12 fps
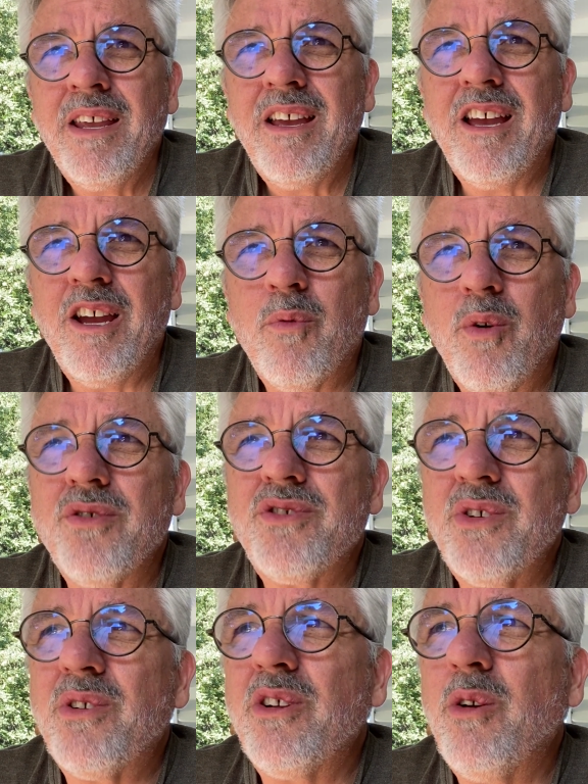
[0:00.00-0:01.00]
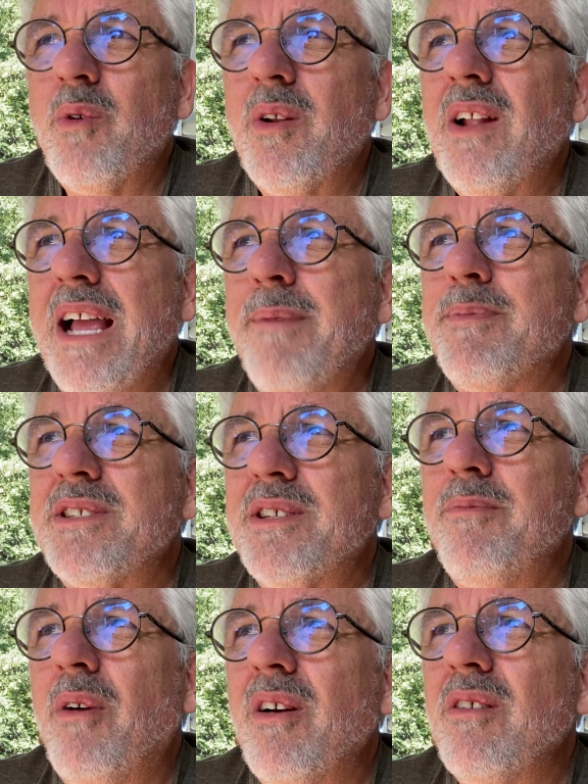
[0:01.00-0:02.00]
Whereas you don't know what will happen
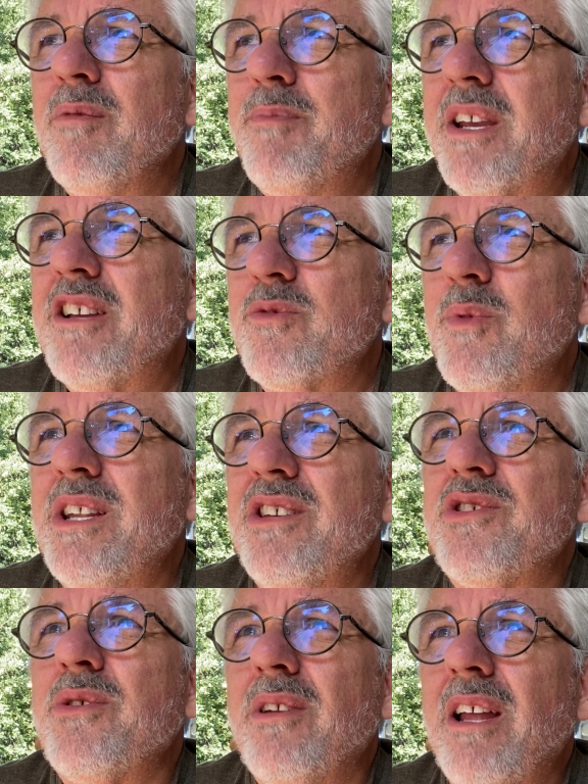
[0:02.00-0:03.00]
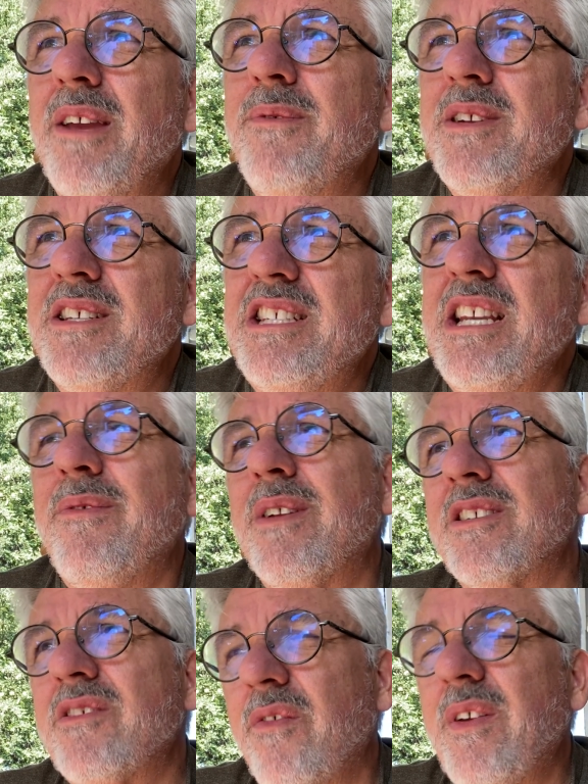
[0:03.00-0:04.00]
tomorrow, because what is your life? It is even
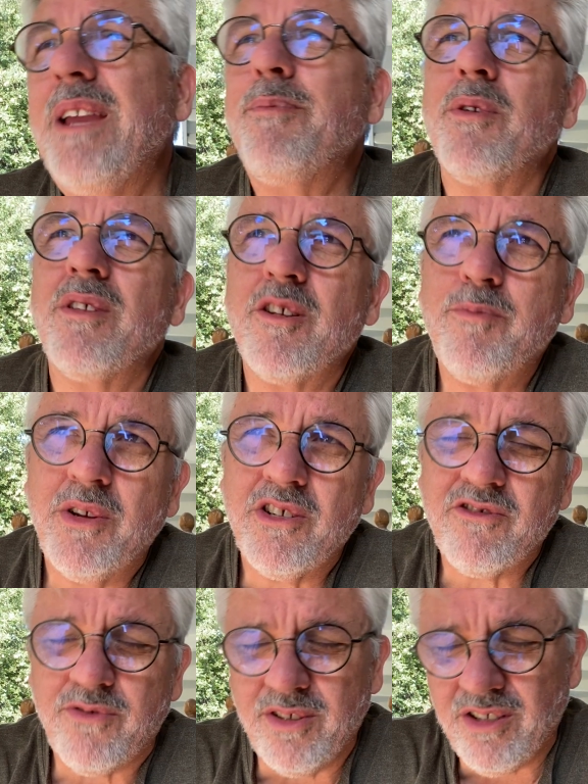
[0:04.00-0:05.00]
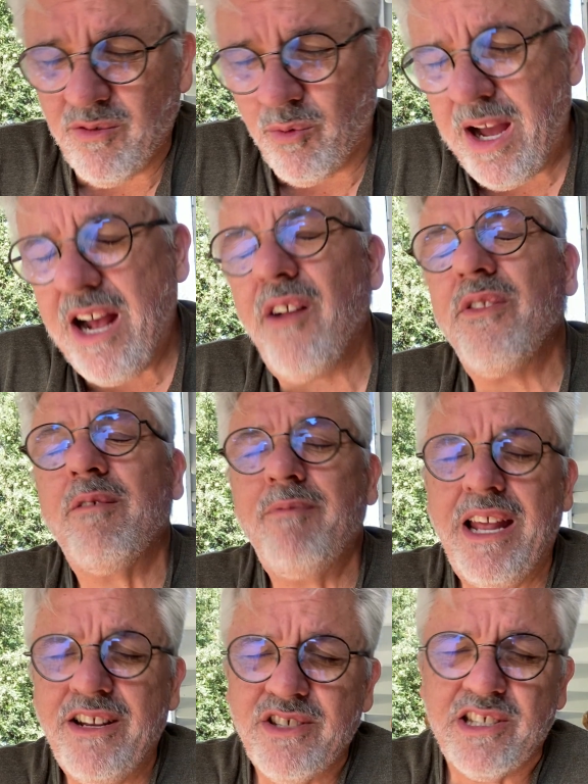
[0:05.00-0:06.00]
as a vapor that appears for a little while and then
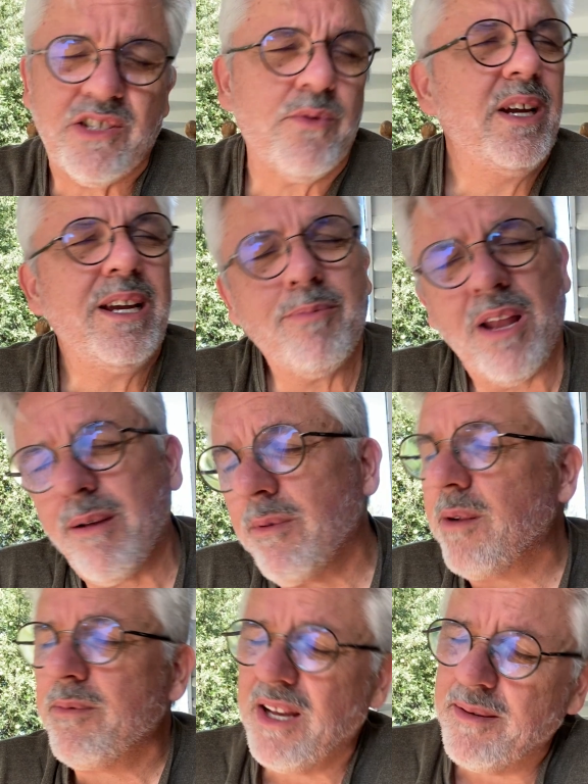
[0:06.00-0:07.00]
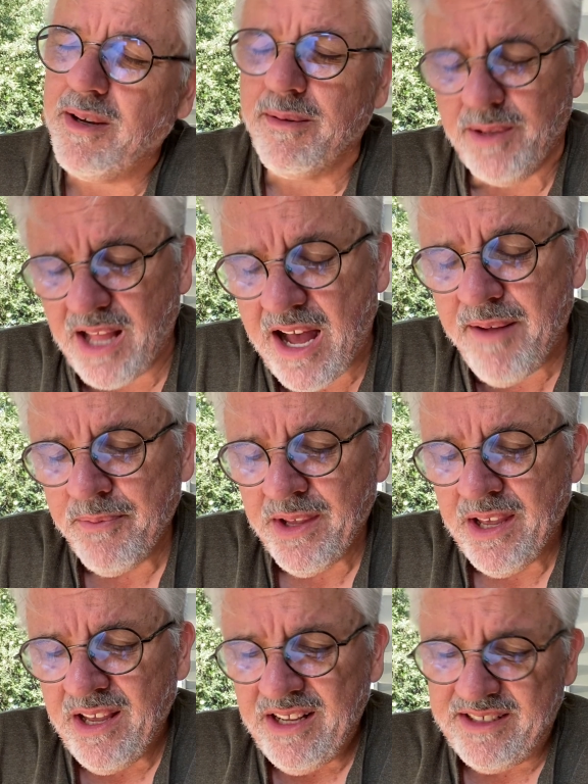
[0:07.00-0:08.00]
vanishes away. Blah blah blah blah blah.
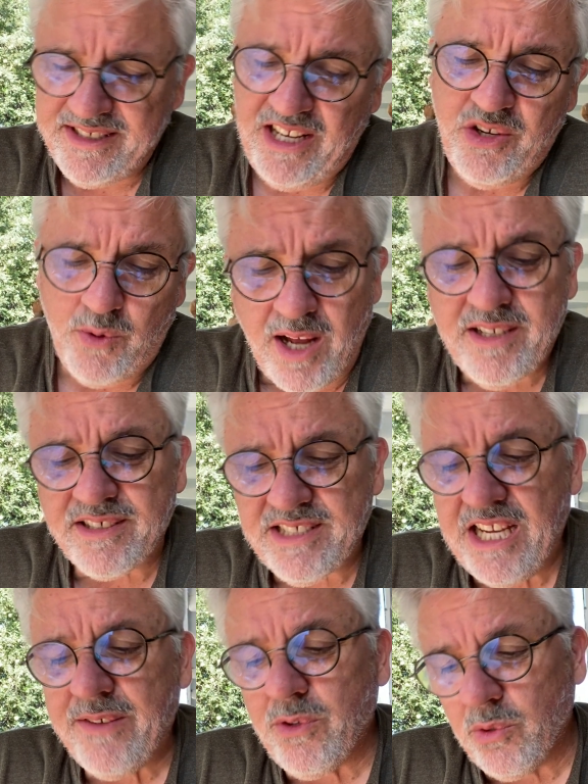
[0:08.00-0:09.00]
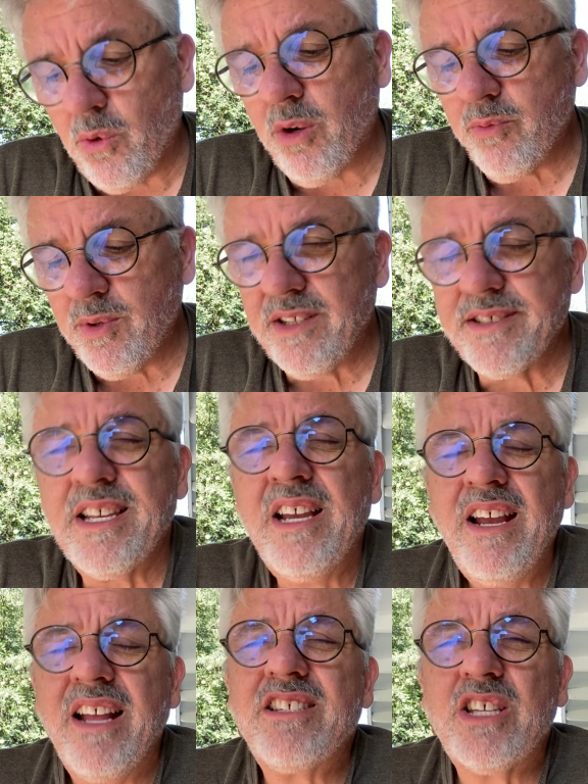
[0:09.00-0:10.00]
Instead, you ought to say, if the Lord wills.
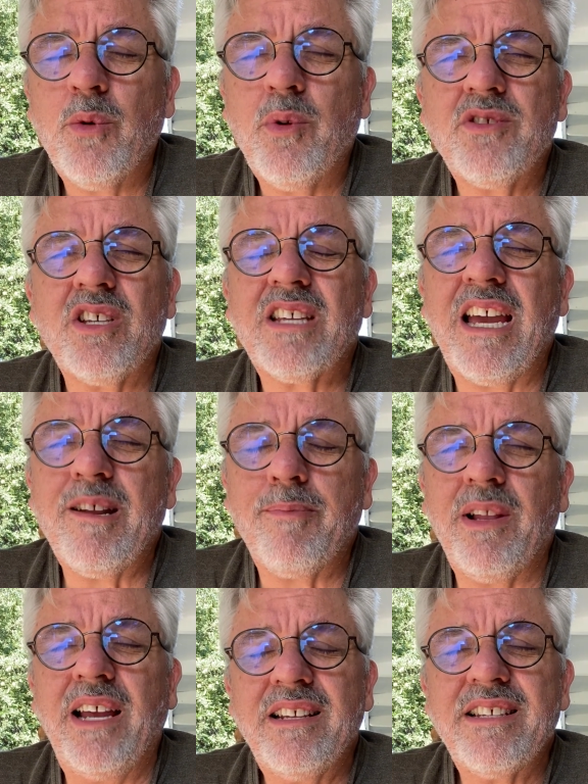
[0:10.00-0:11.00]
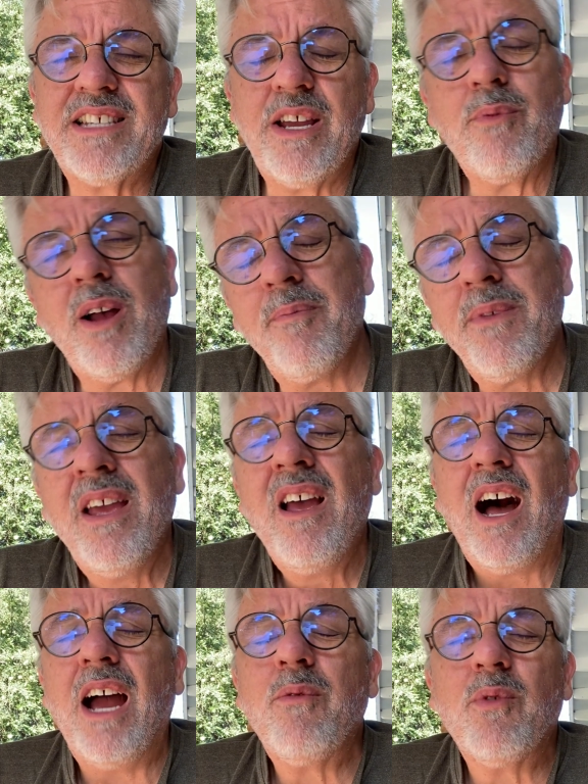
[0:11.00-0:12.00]
And so we'll just kind of politely say, well,
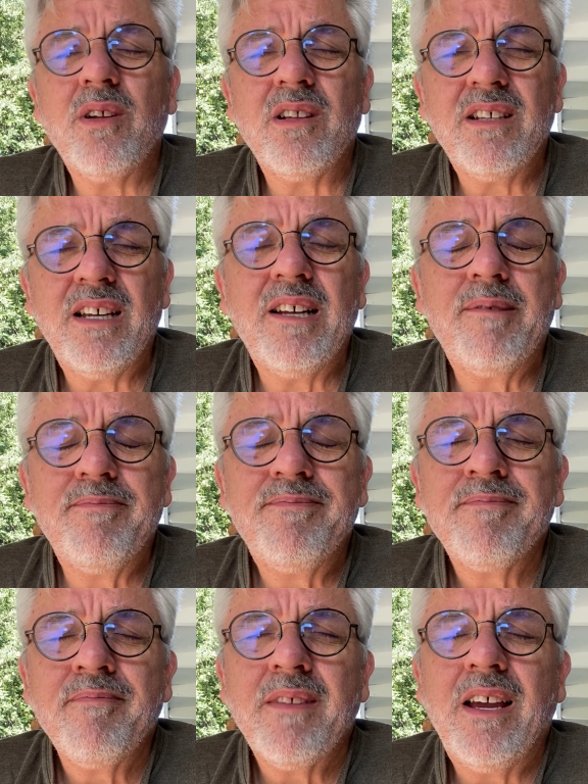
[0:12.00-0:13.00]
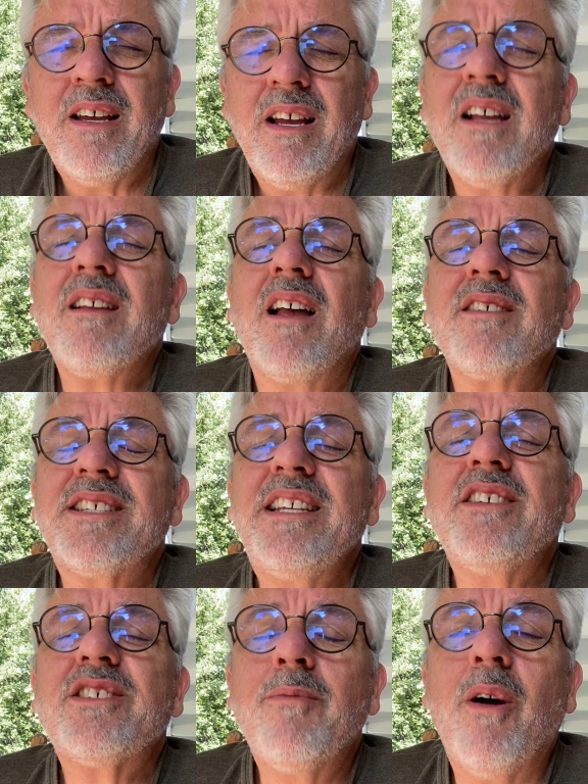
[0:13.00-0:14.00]
I will. I'll see
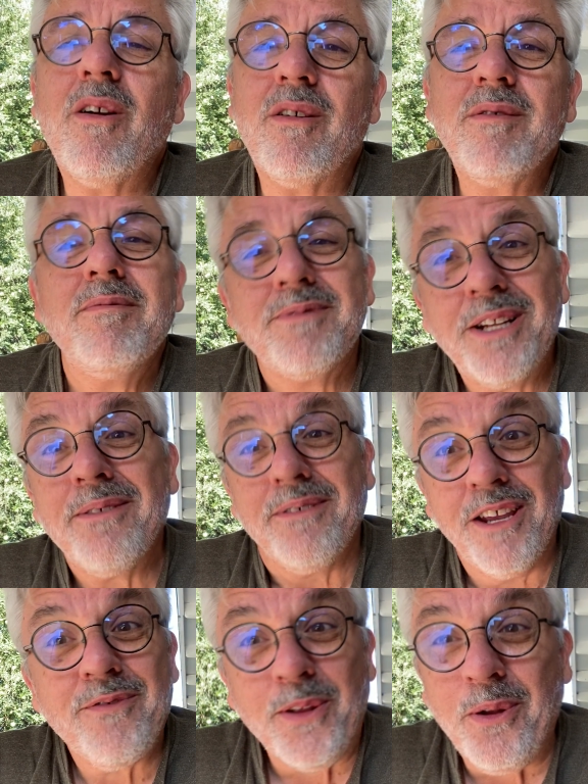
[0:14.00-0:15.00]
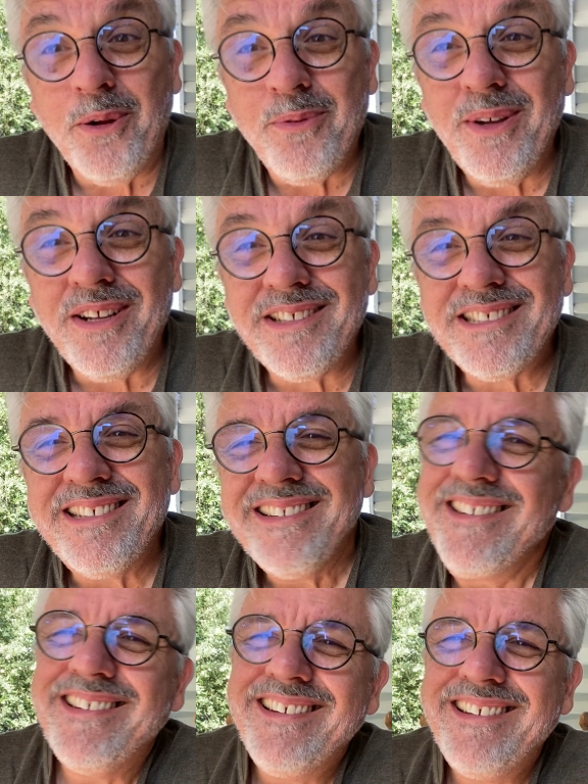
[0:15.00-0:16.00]
you tomorrow, if the Lord wills,
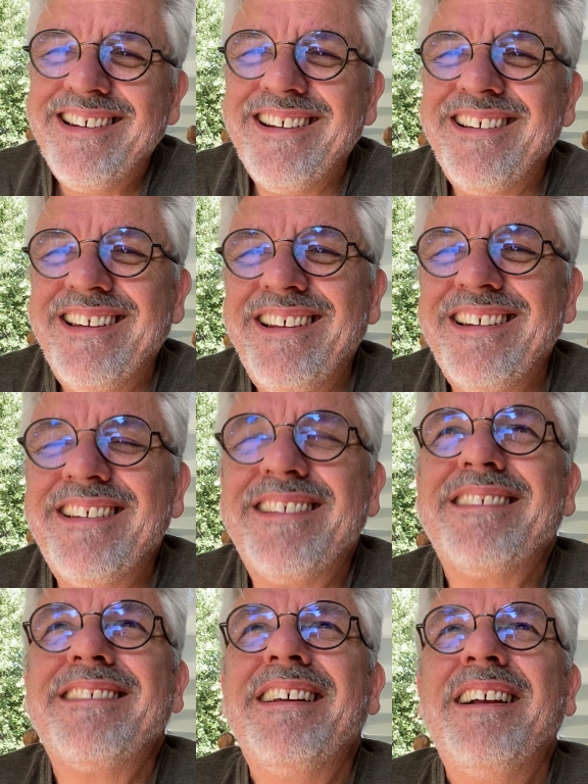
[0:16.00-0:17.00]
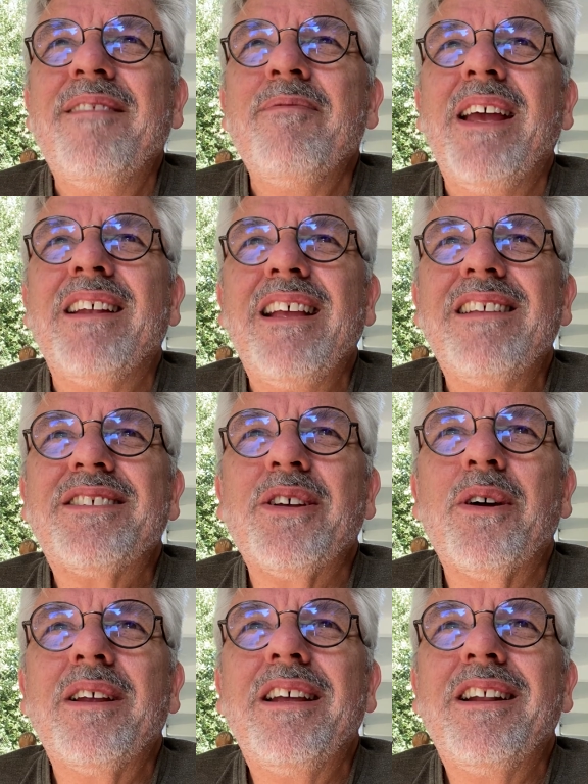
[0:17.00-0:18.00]
and
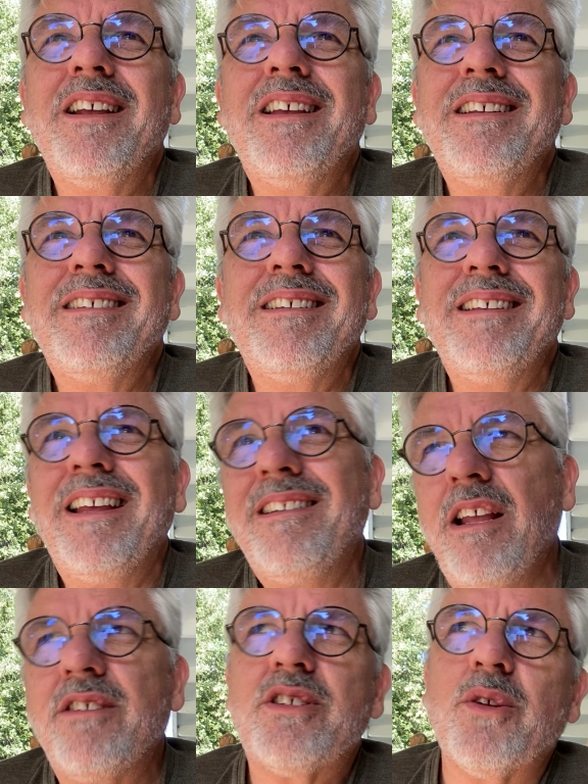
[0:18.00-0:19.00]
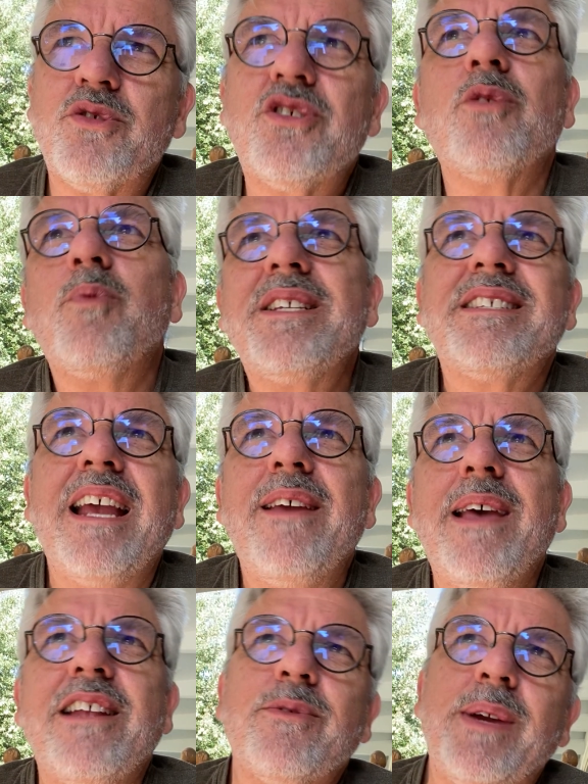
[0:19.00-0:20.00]
so should we say
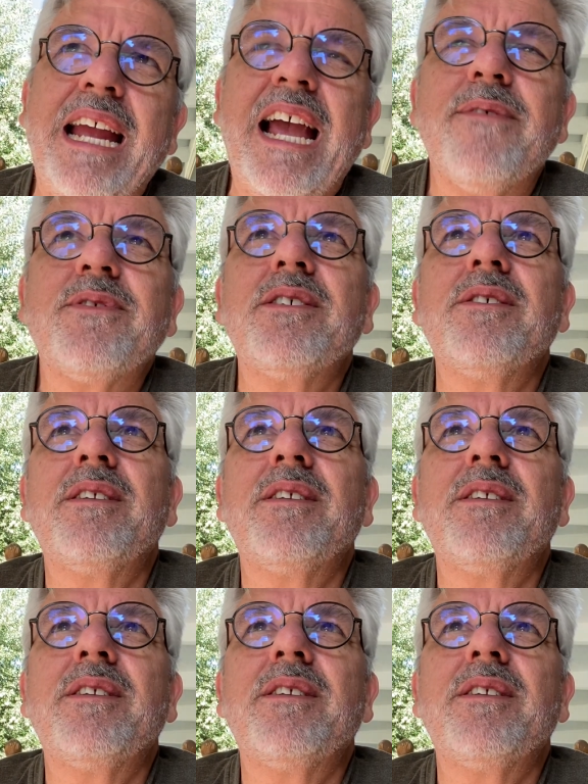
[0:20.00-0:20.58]
that? Do we have to?